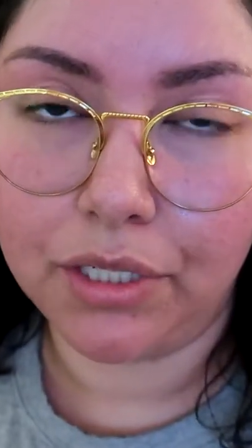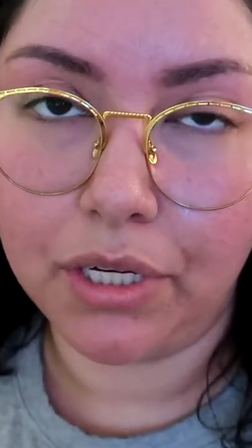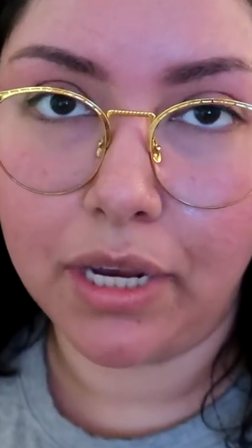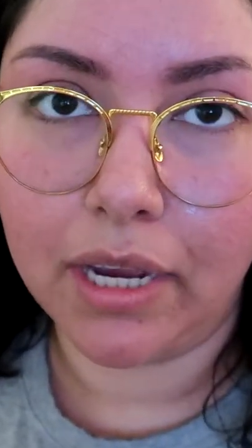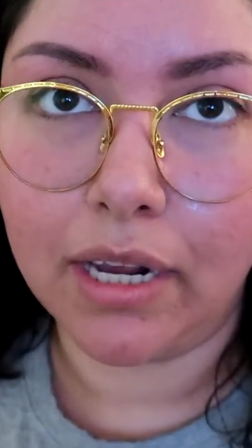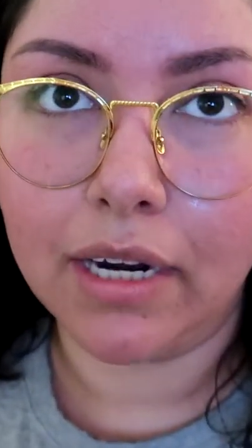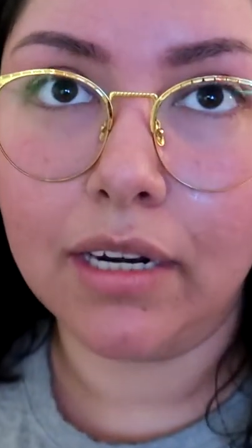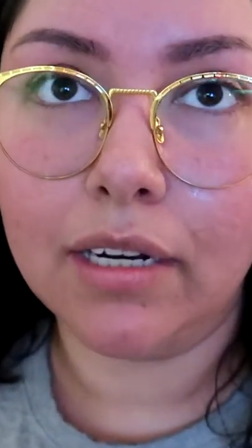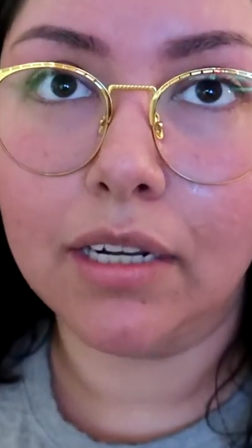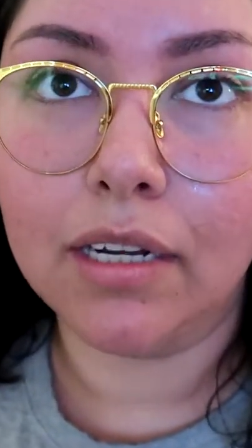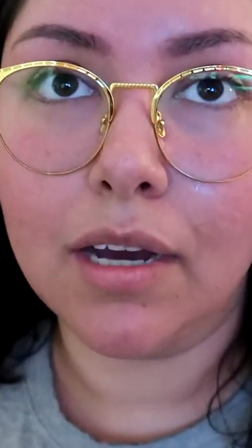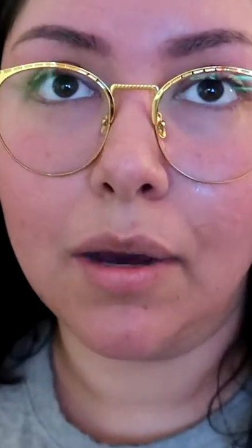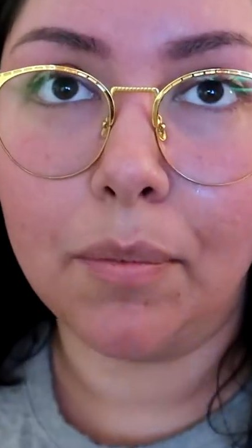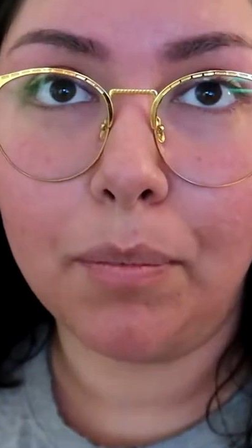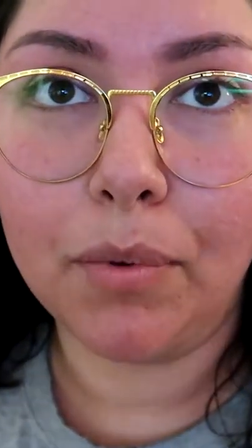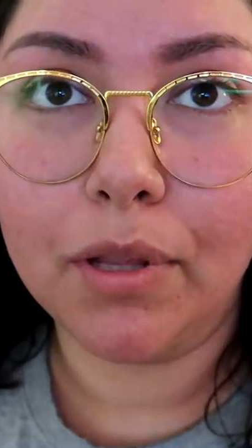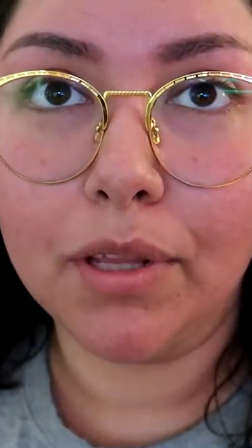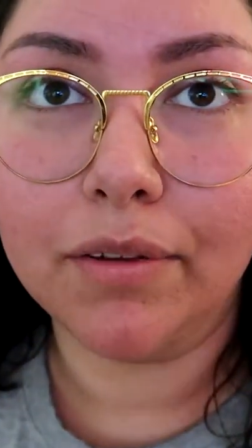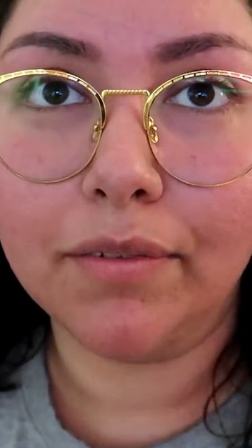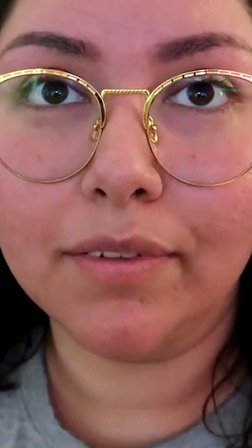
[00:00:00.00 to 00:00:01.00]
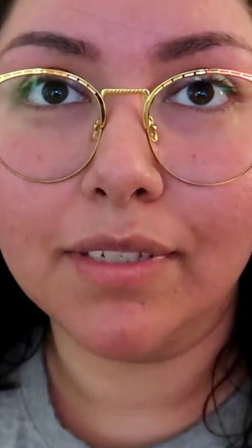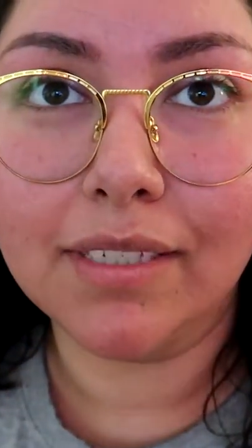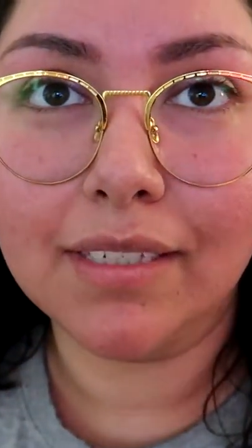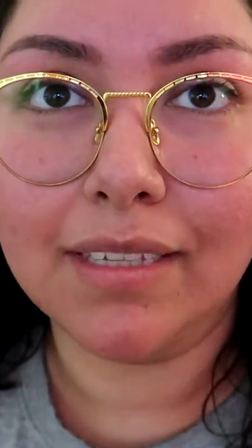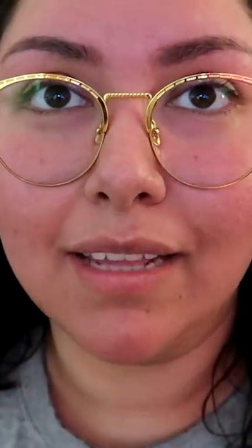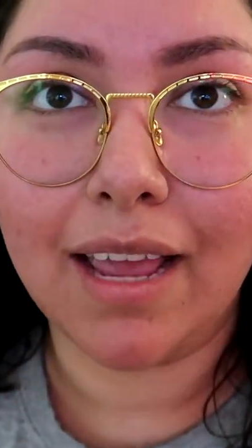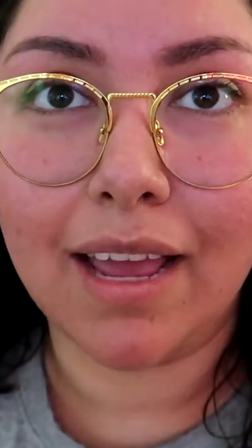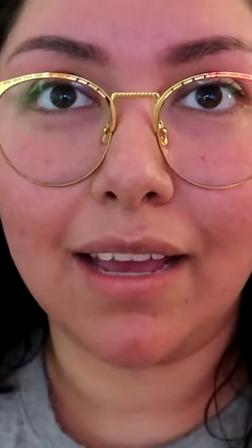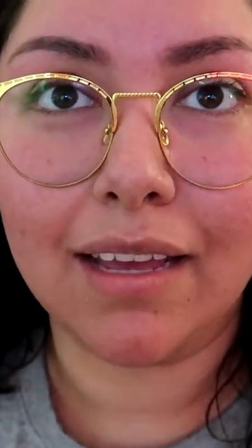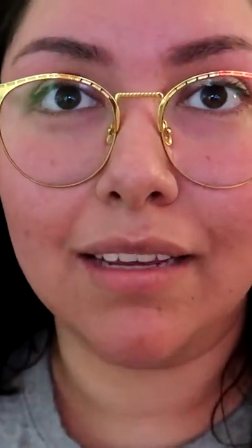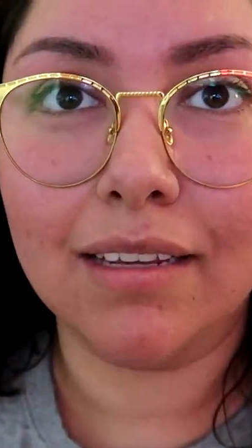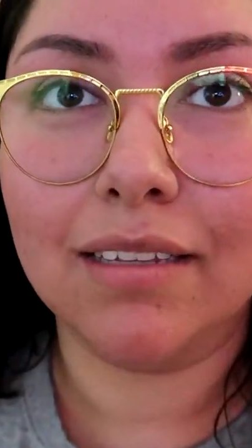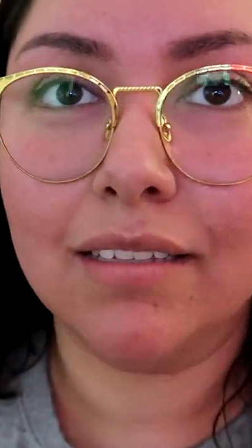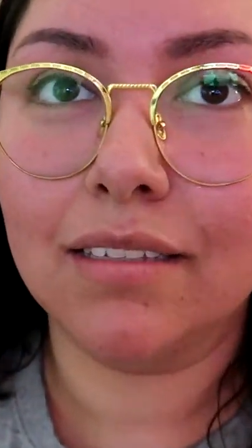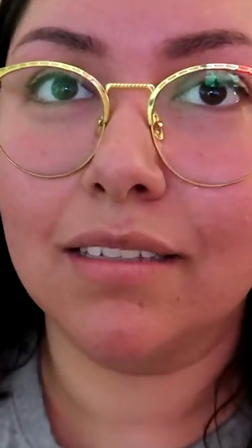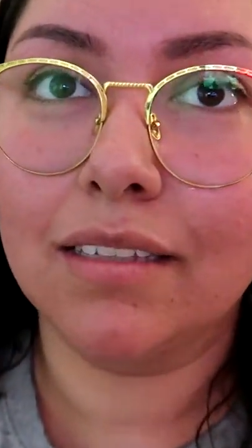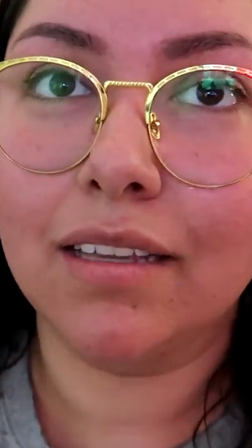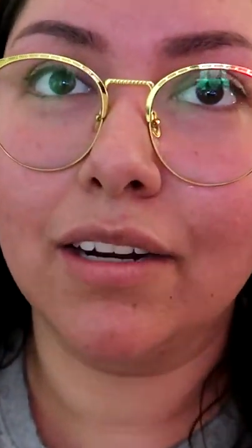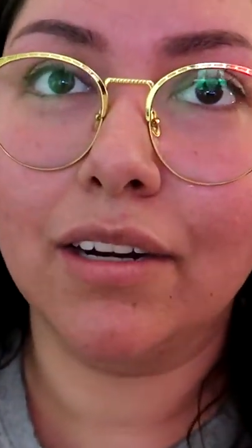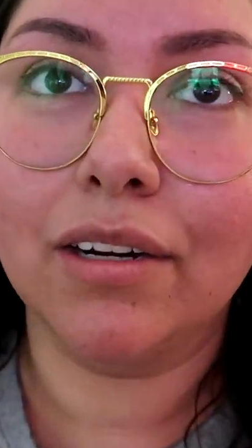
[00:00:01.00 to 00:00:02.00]
She had a couple of
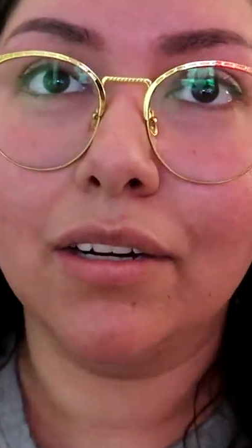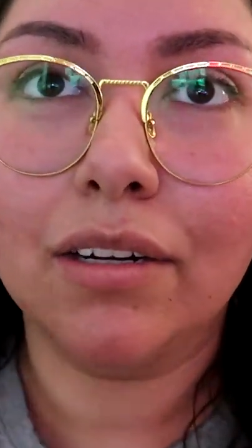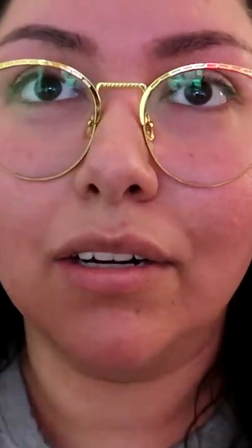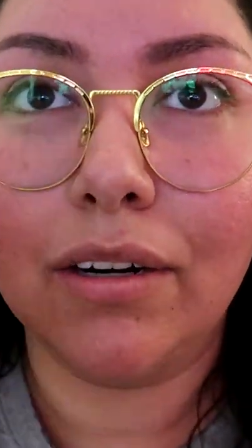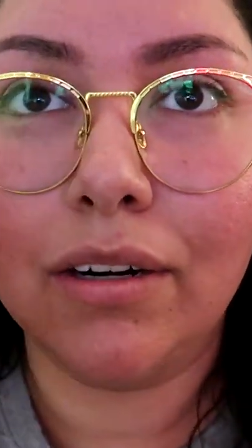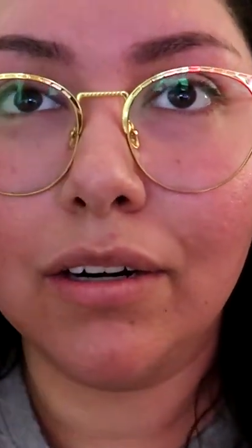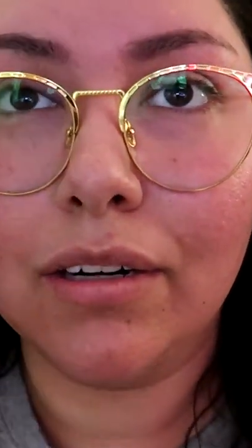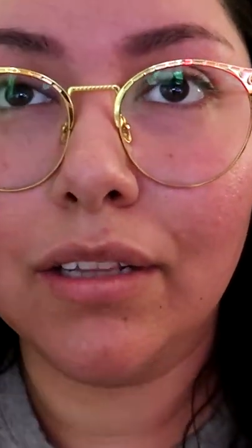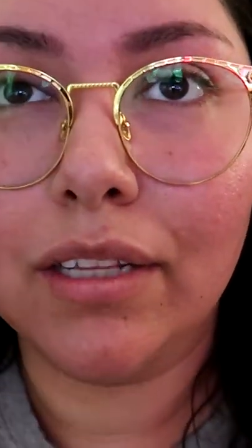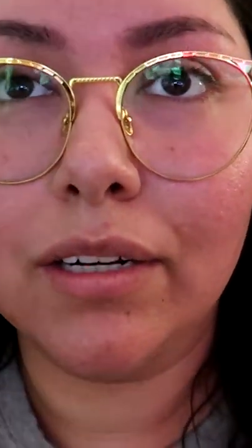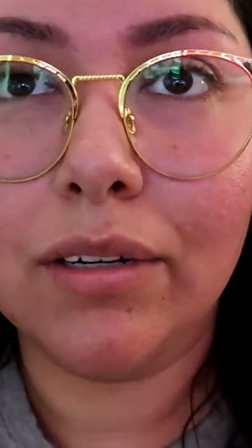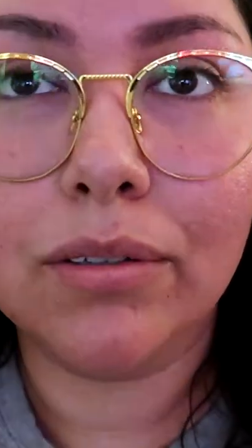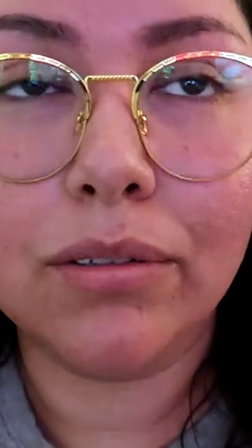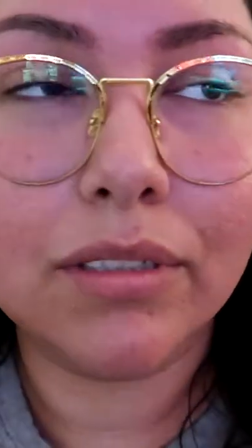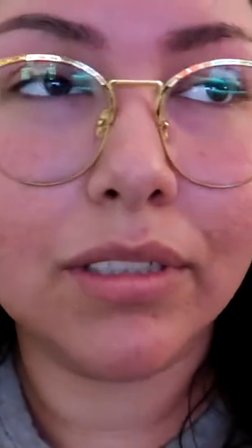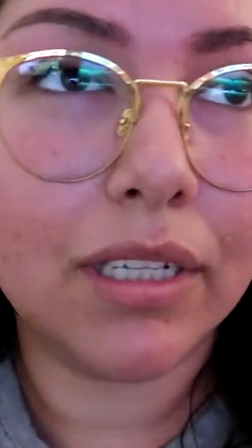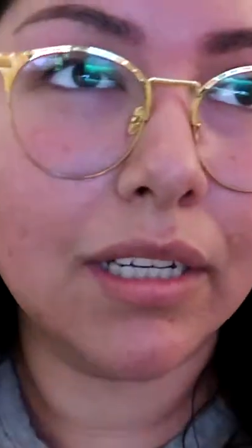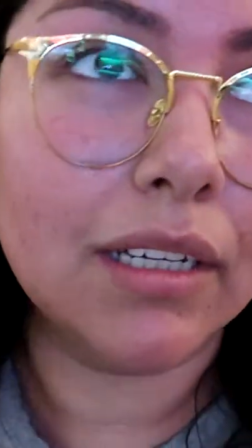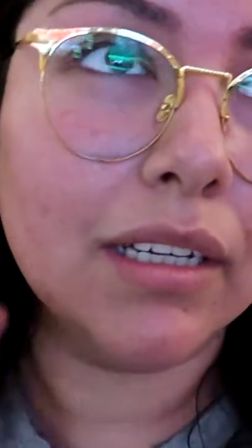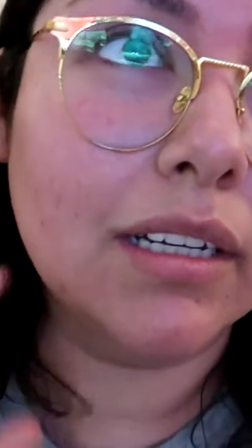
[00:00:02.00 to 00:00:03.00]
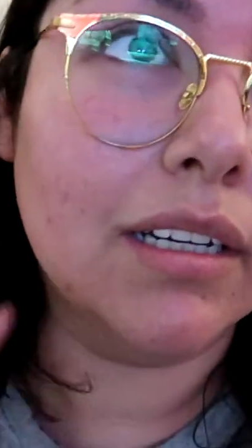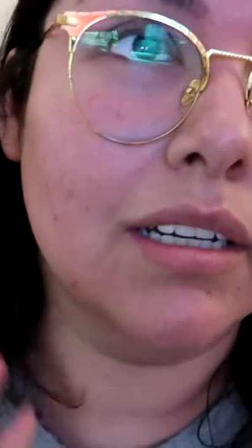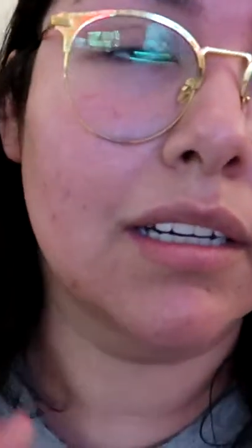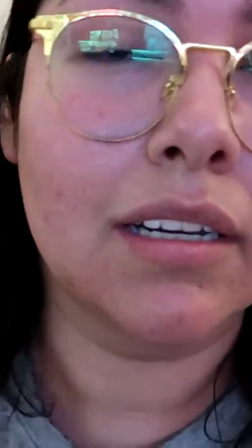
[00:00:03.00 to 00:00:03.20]
snacks, her, her little duck